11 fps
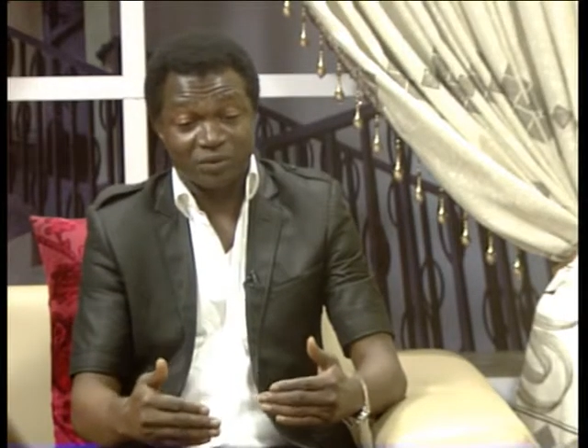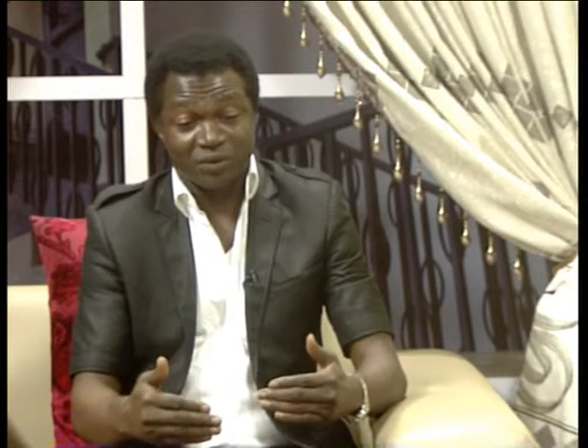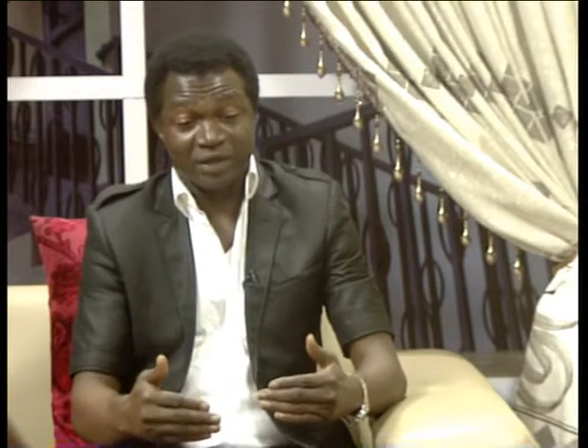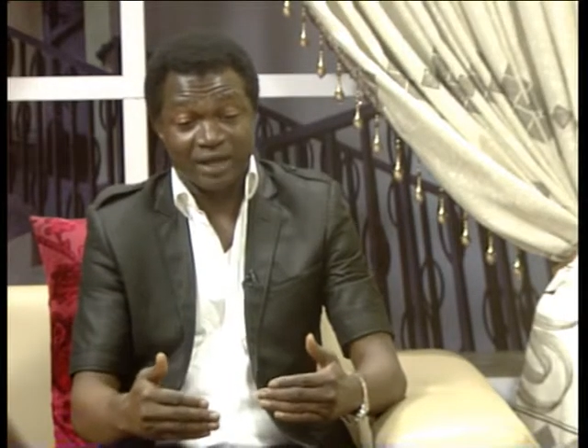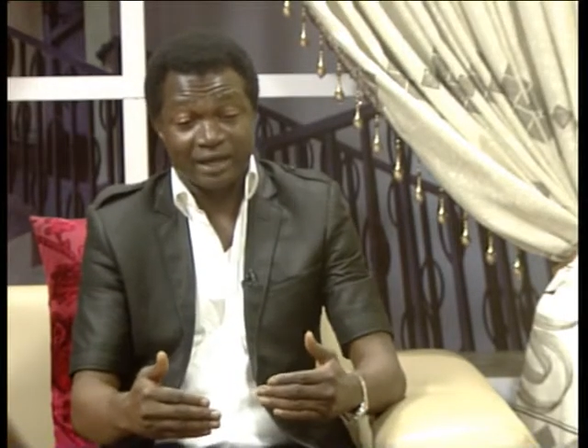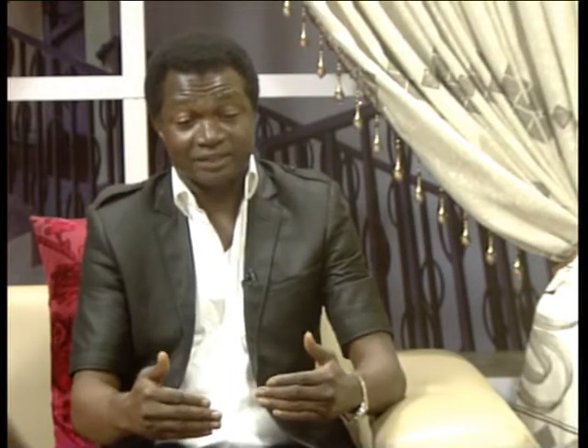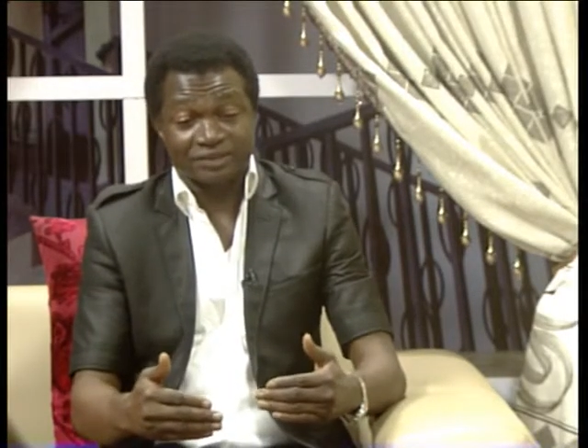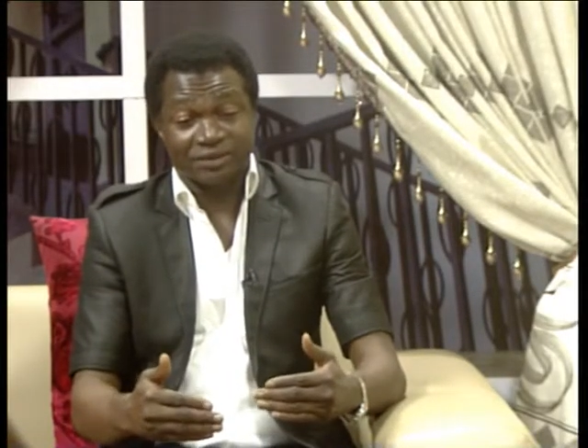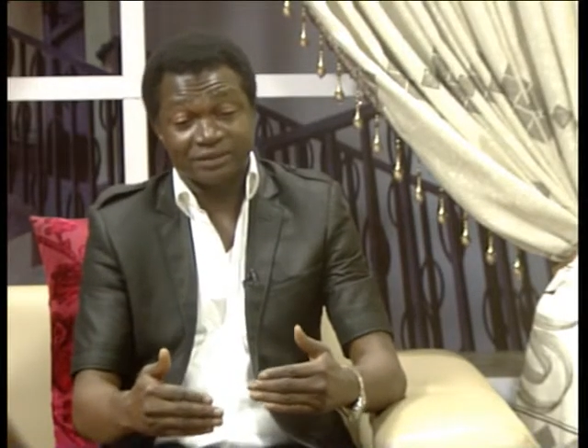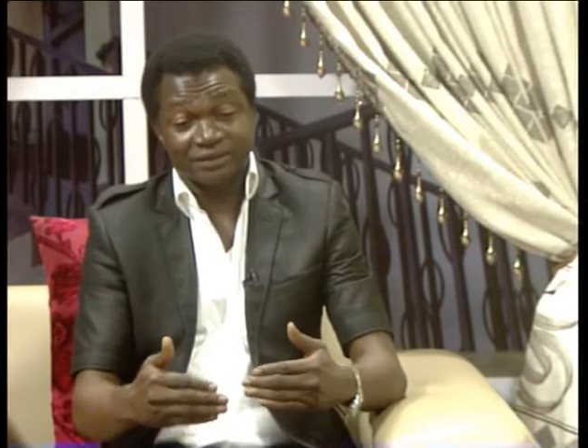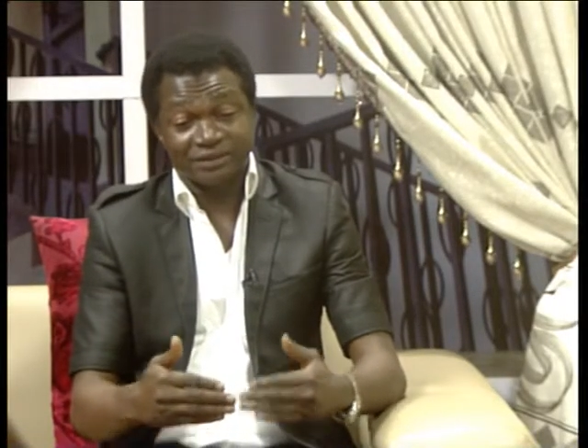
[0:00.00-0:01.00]
we are as
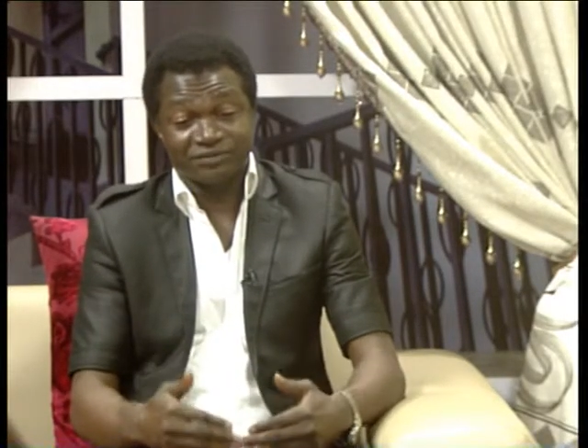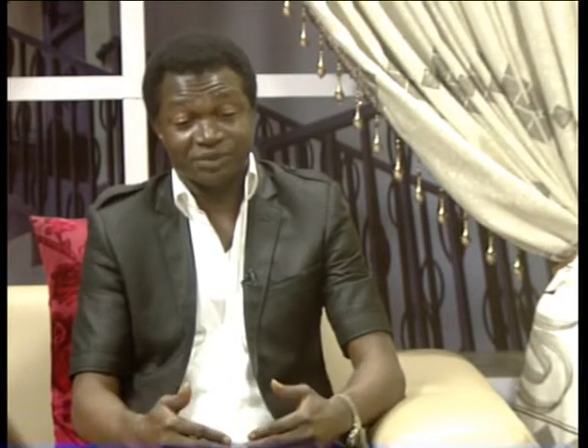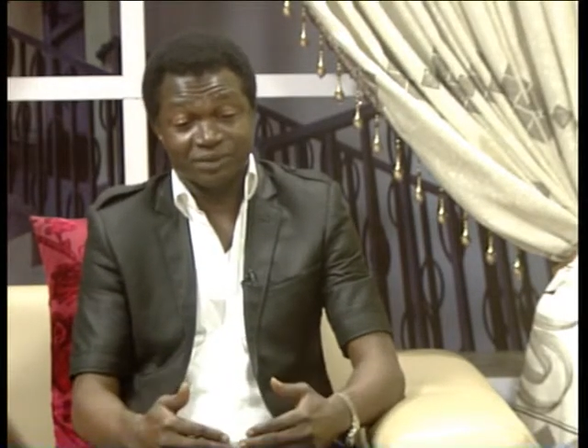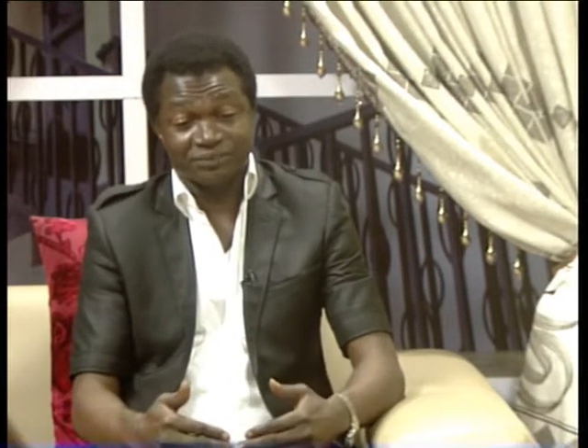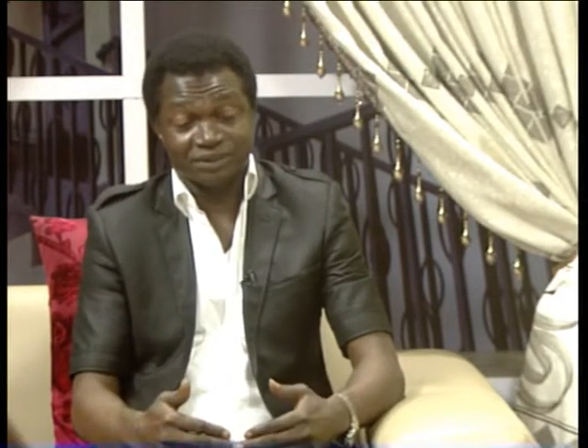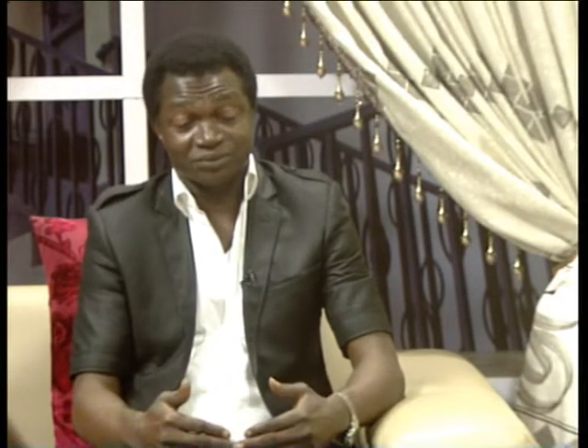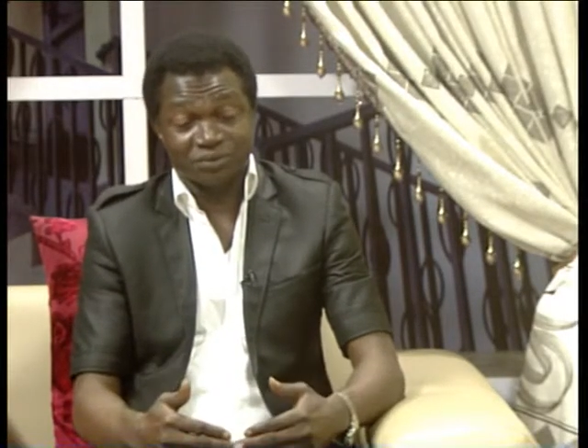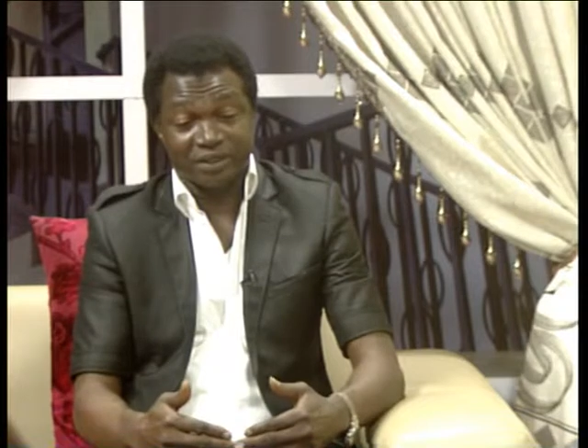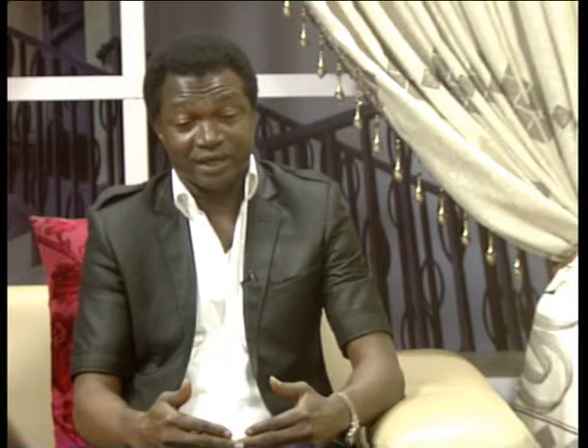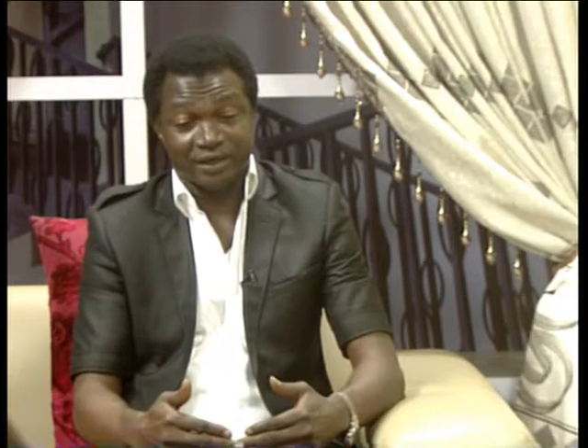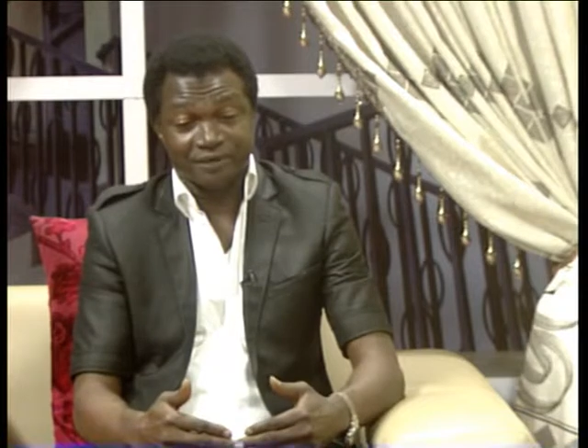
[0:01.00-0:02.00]
underdeveloped as
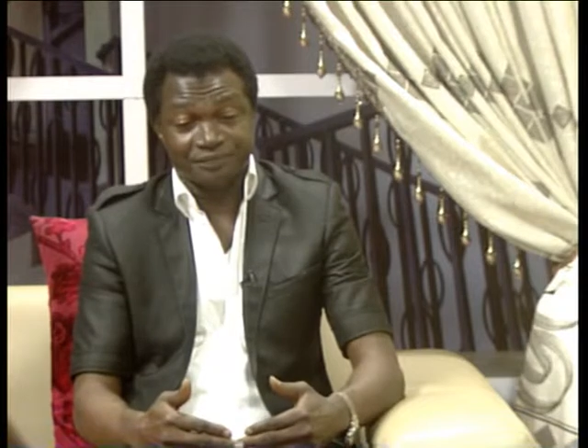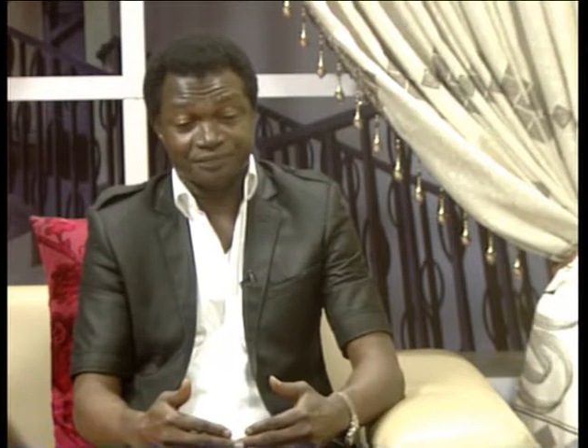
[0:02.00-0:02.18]
we are